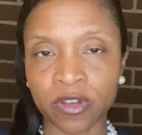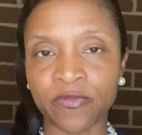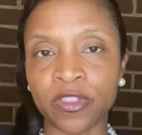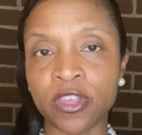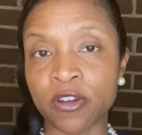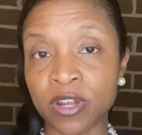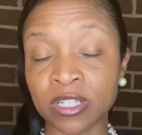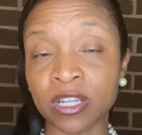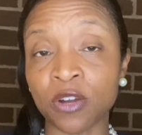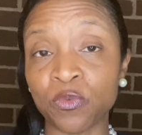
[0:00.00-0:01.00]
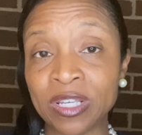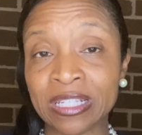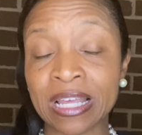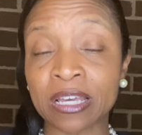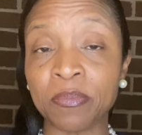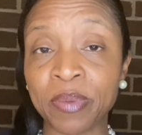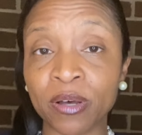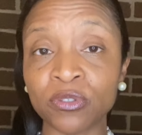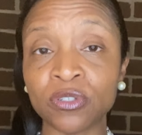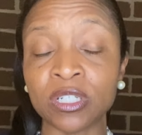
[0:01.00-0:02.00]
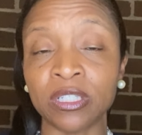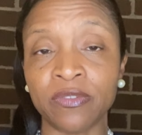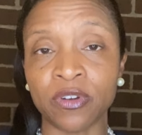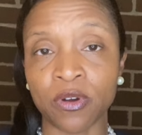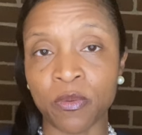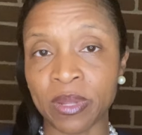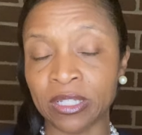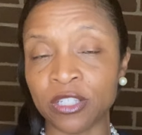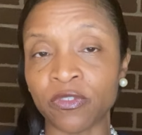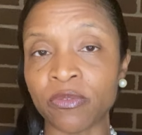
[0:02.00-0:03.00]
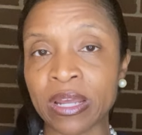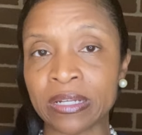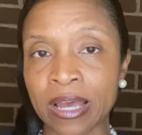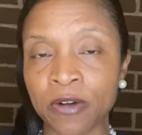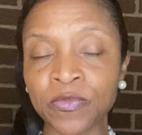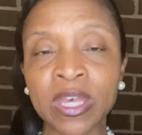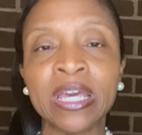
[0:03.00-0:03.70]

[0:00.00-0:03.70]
if there isn't a reason that compels you to leave your home, at least for right now,